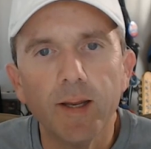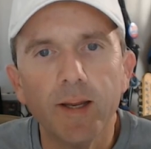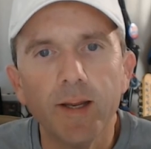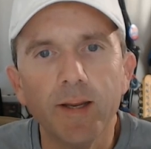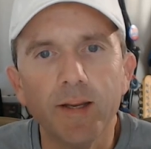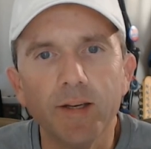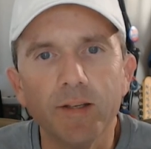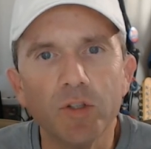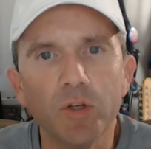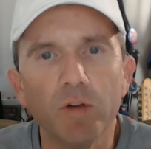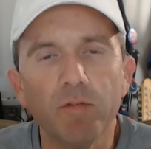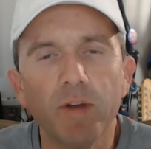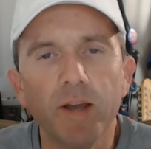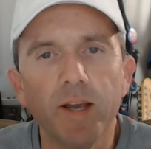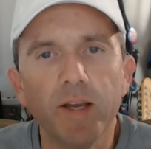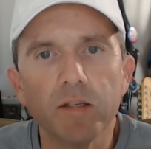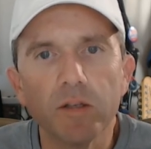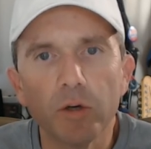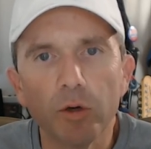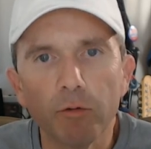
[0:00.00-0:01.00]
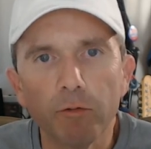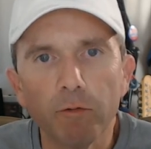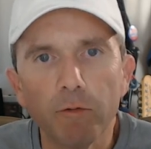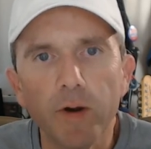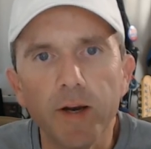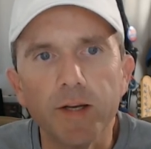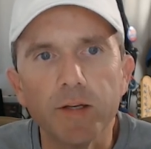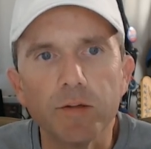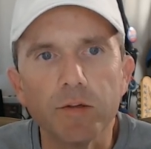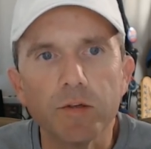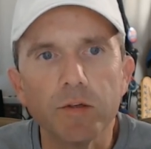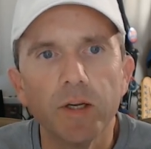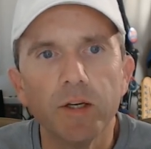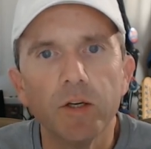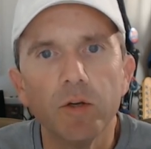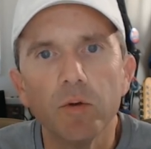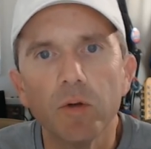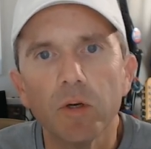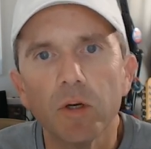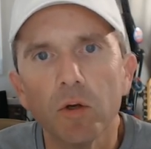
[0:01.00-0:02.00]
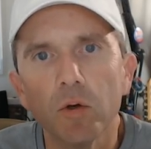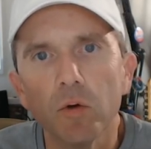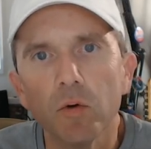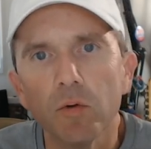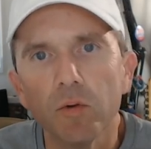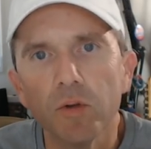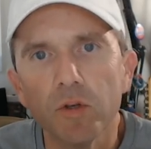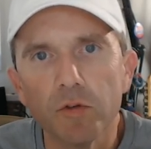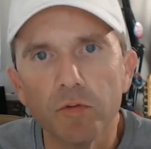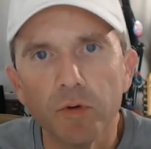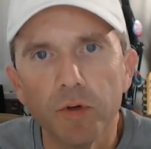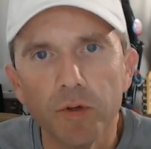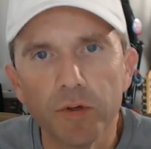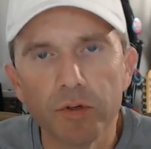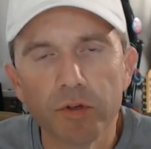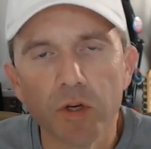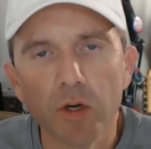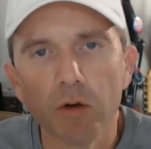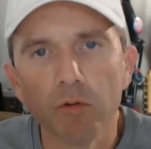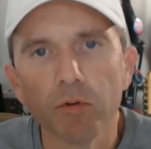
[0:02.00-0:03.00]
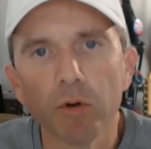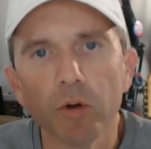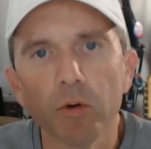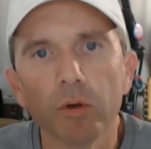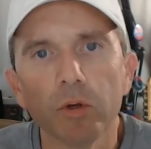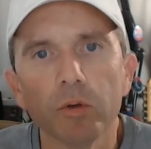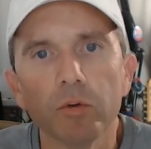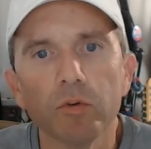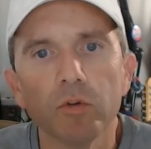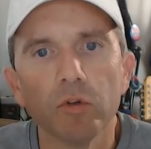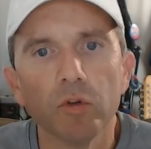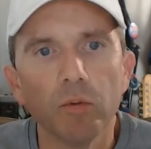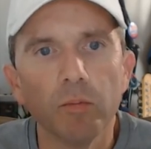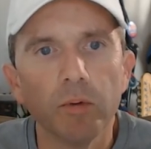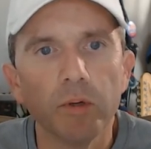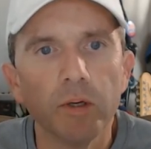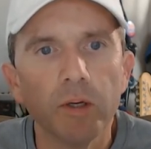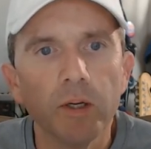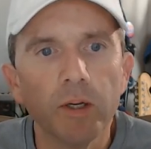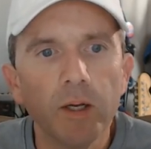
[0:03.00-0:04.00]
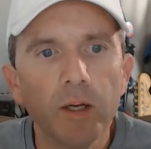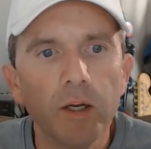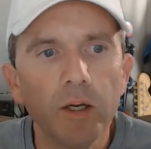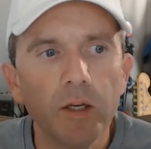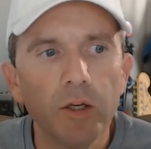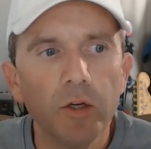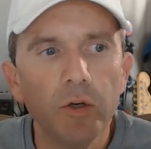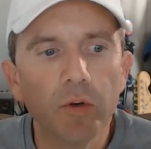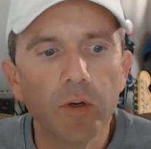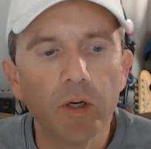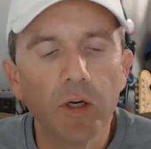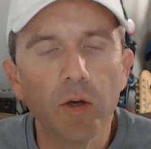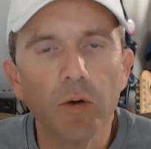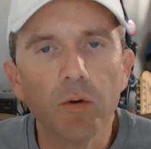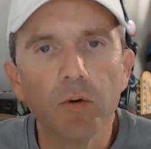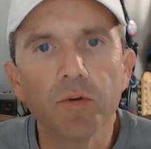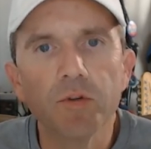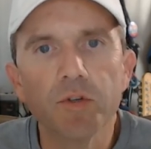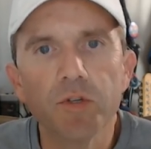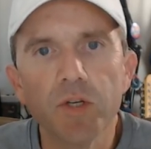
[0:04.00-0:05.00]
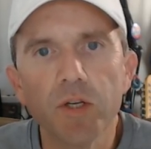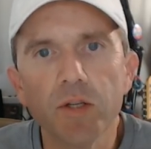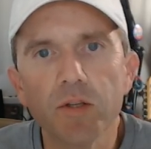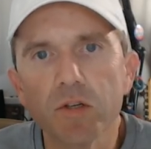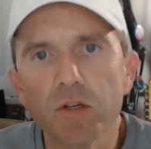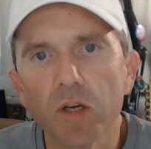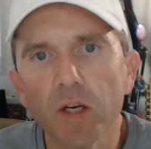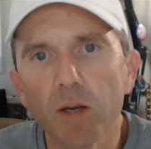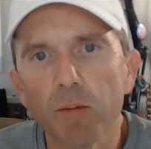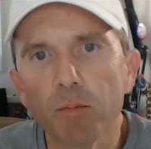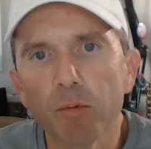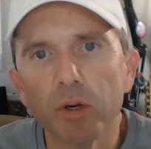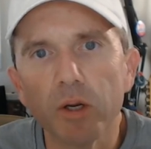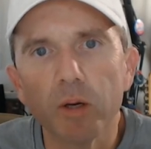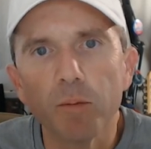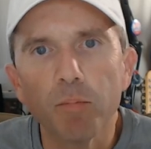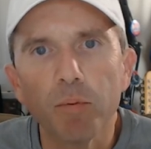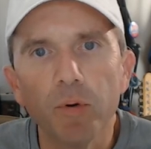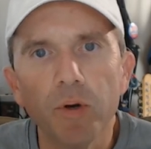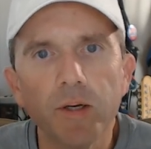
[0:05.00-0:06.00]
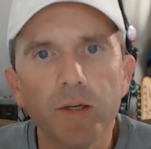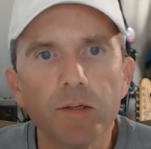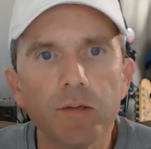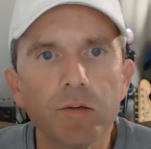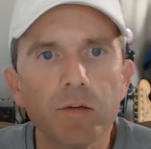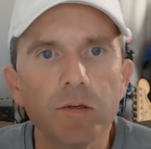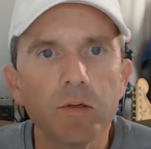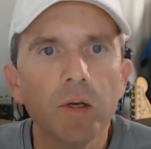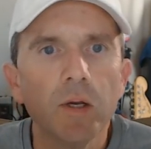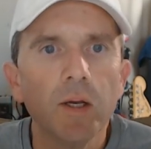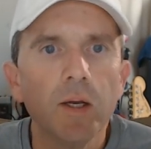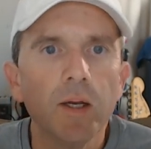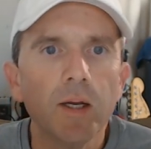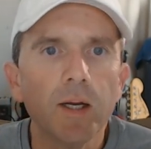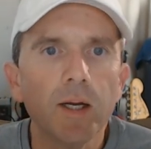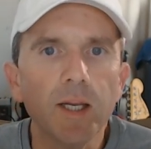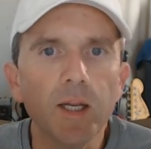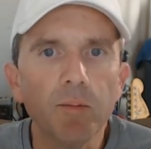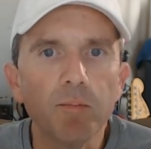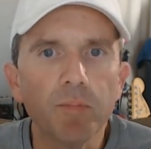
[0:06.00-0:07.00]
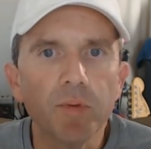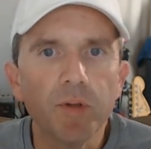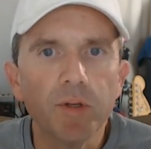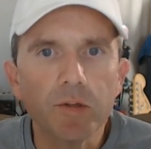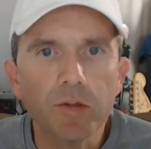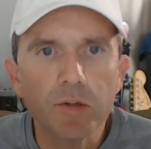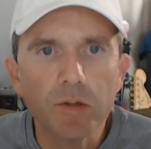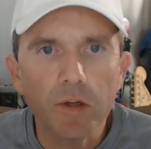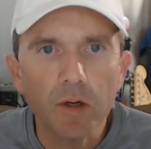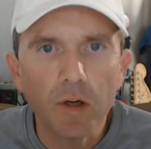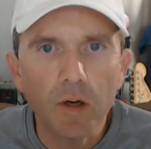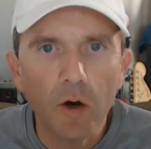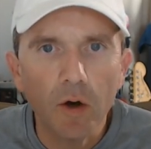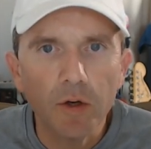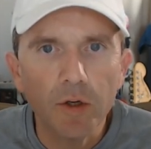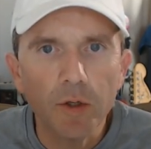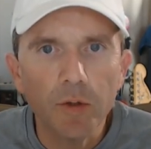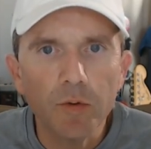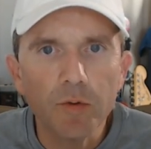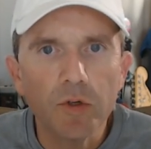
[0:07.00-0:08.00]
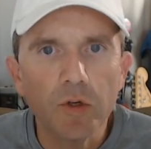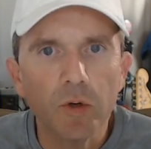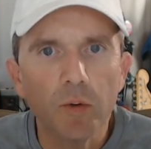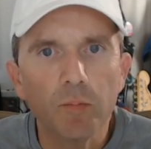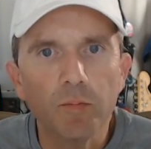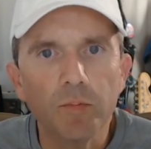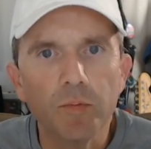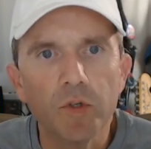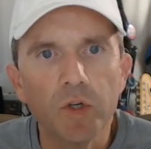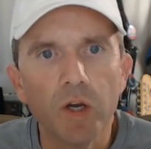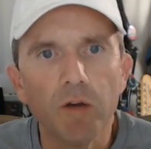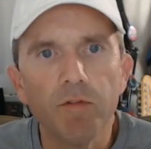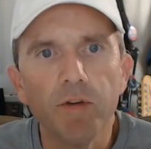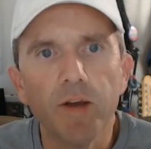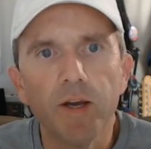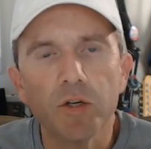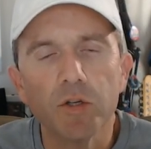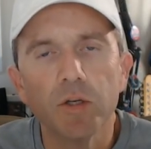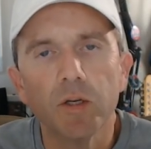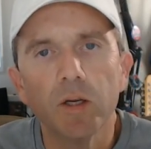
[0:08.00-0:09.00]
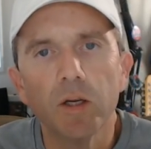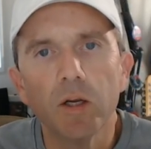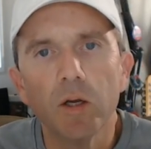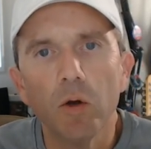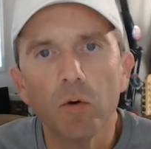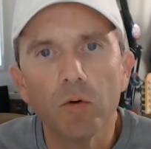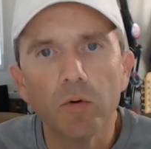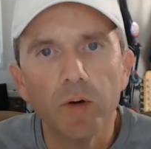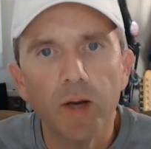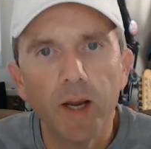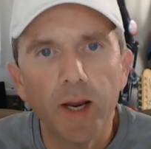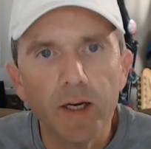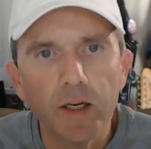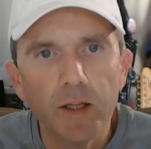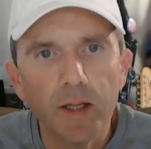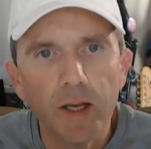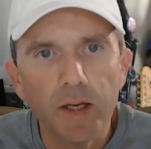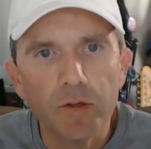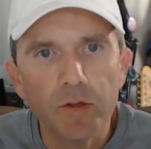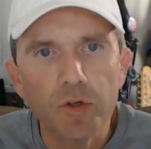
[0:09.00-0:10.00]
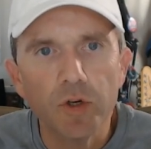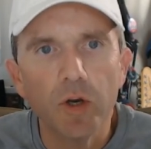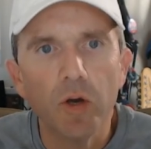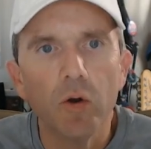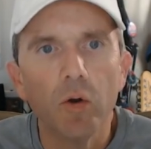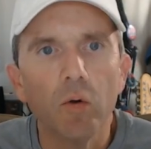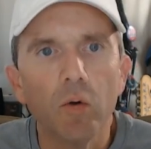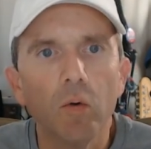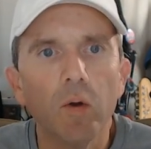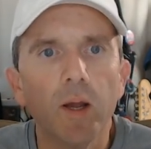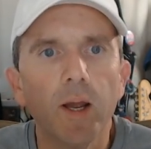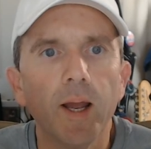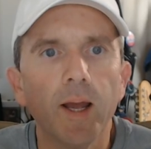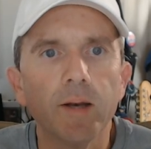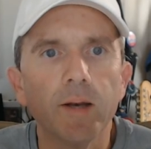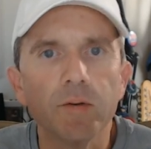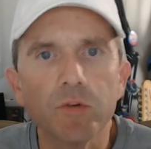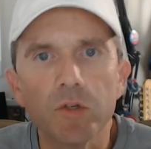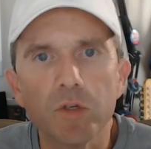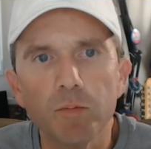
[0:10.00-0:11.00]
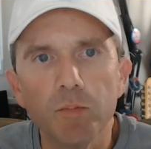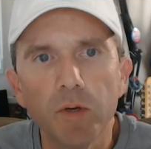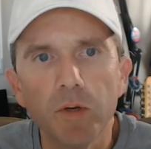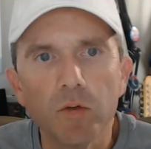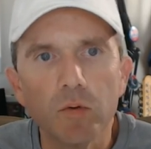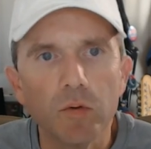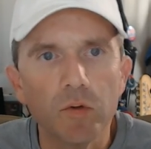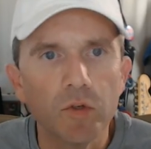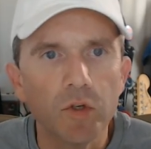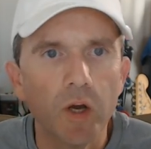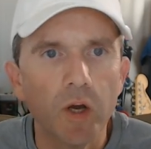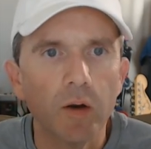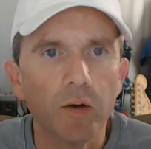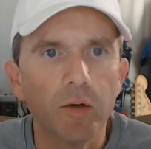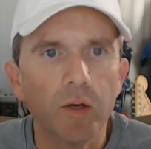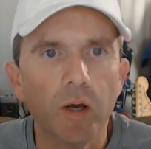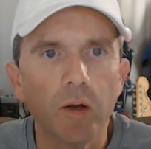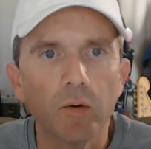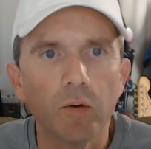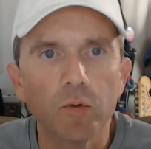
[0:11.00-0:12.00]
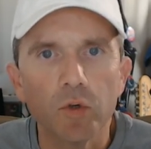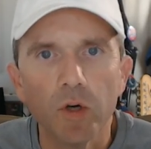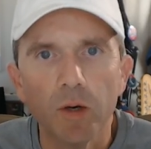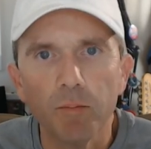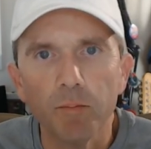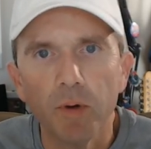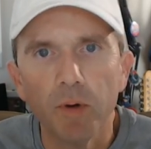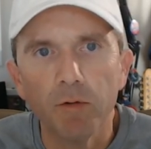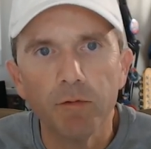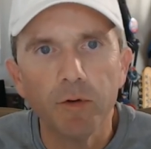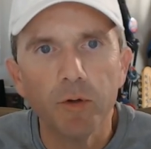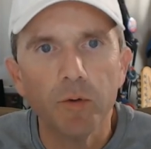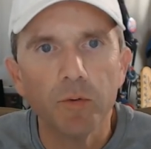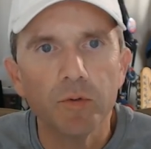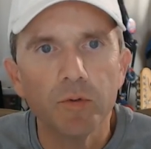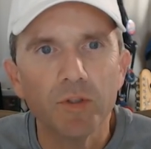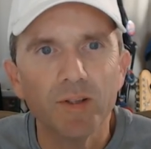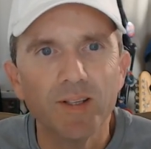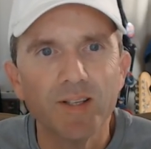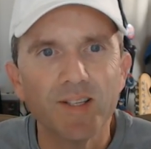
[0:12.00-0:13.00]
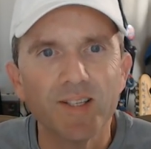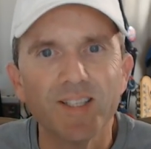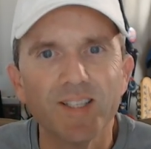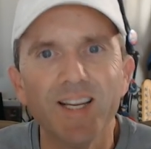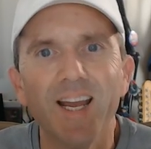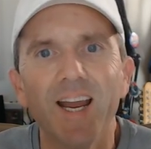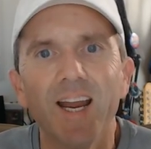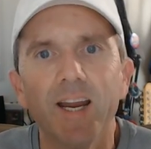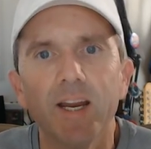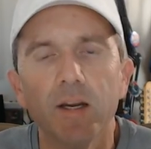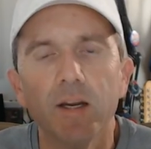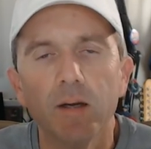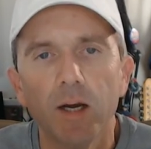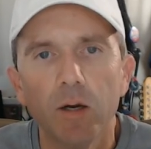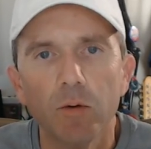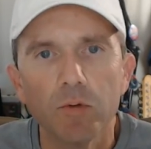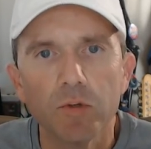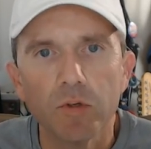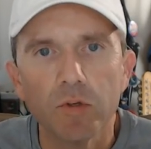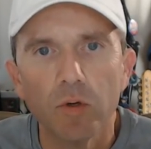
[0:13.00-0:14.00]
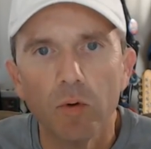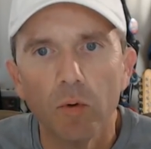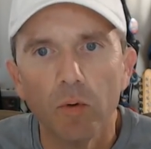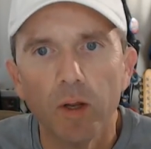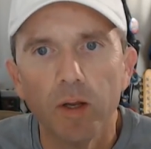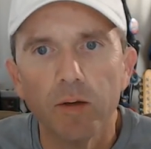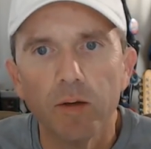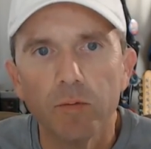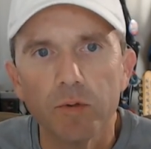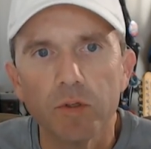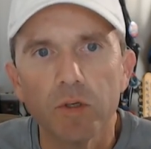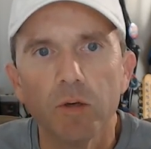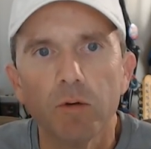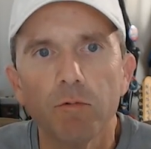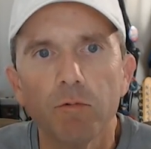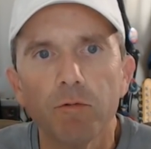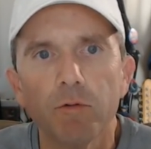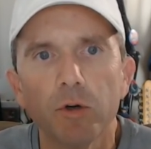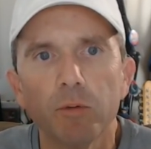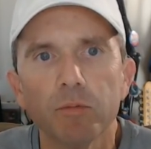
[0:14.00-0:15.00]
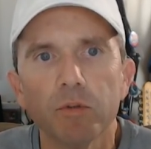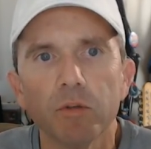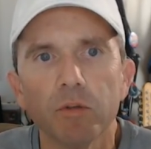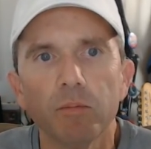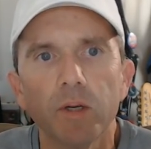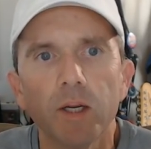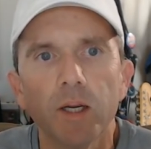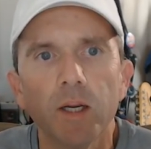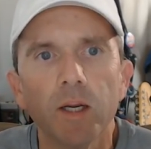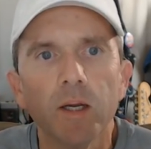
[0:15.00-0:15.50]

Jeff Hazlett are friends. And you can Google this for yourself. Go to YouTube, and you can go to see the Celebrity Apprentice clip that's on YouTube. Jeff actually co-created that show and speaks with Donald Trump by phone to this day, I was told. It was confirmed to me.